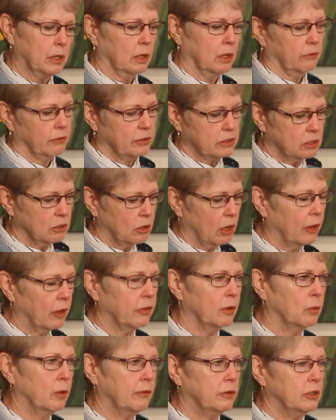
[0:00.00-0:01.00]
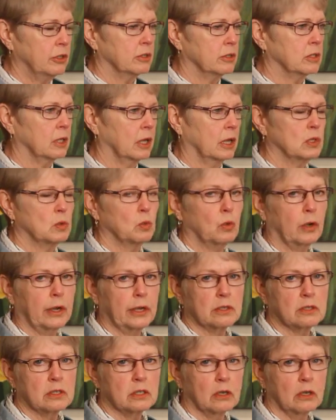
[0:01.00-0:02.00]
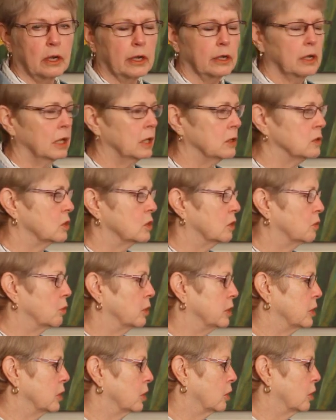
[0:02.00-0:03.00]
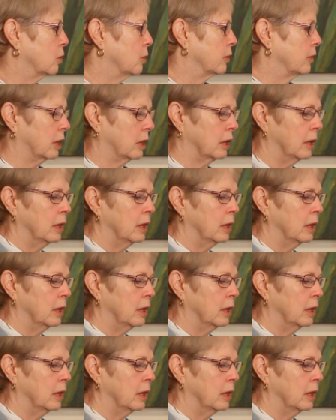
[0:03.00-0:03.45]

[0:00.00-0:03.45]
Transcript: If it's not, then we have to discuss why it's not and sort of where to go with it.